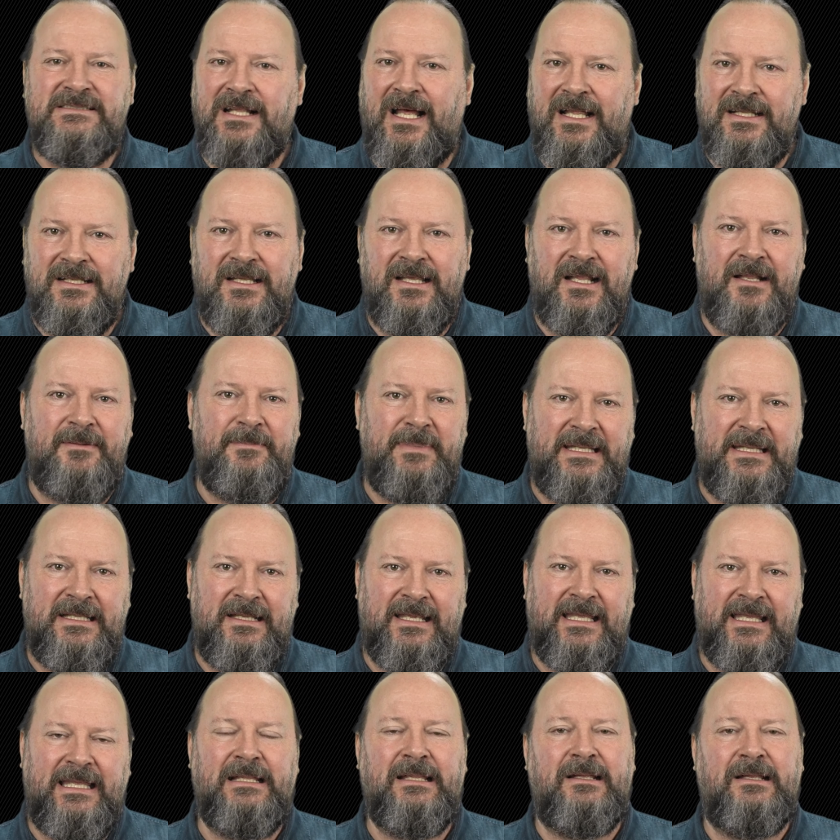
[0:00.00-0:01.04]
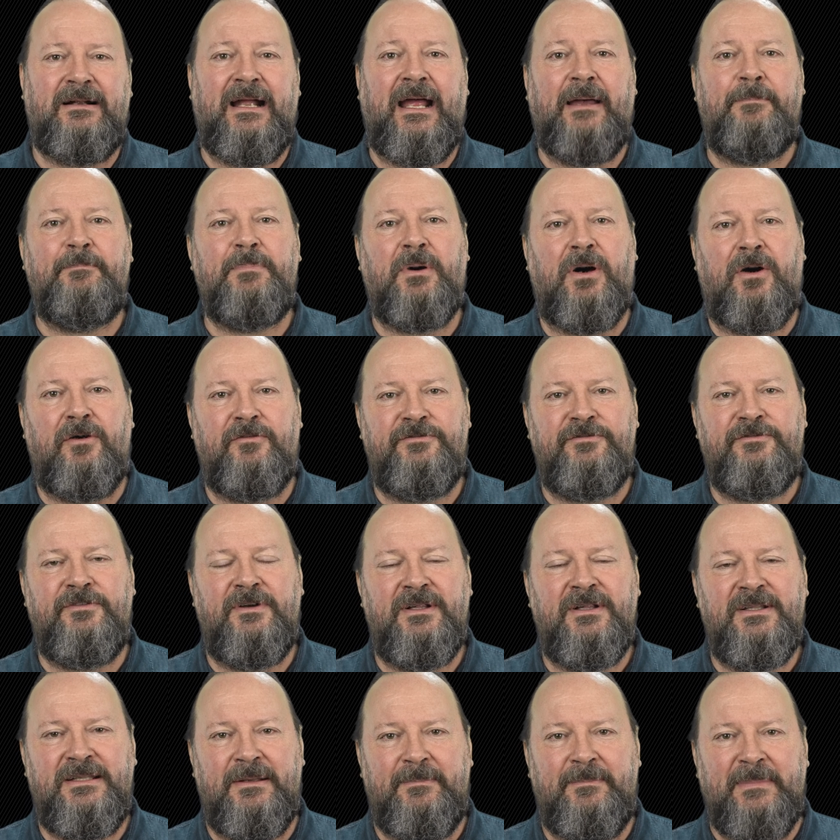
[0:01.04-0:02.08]
not going to be the killer app of
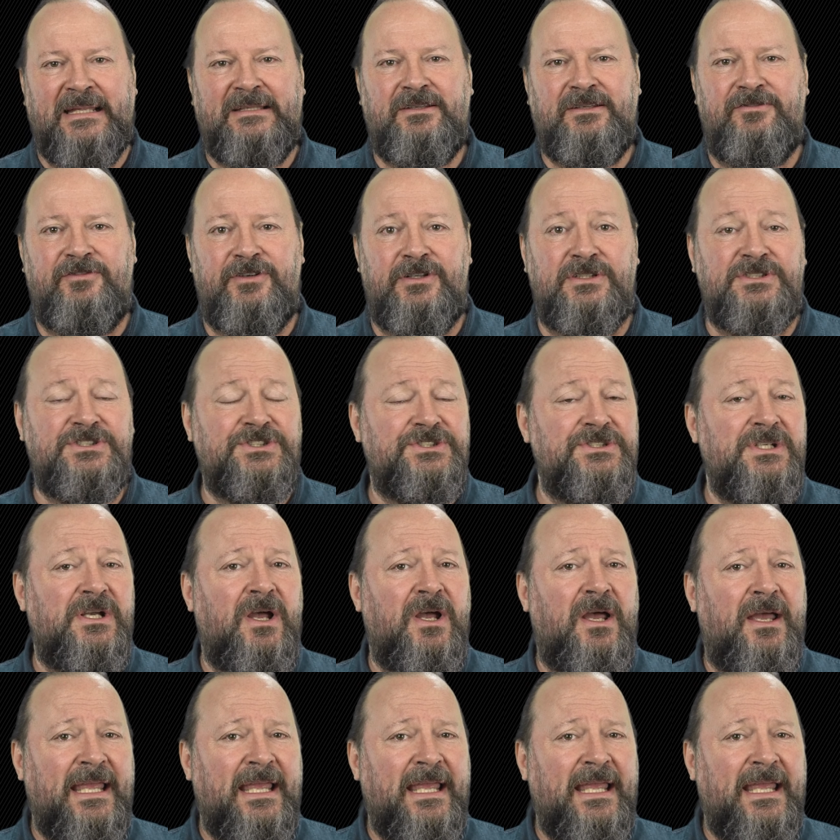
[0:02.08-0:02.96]
the metaverse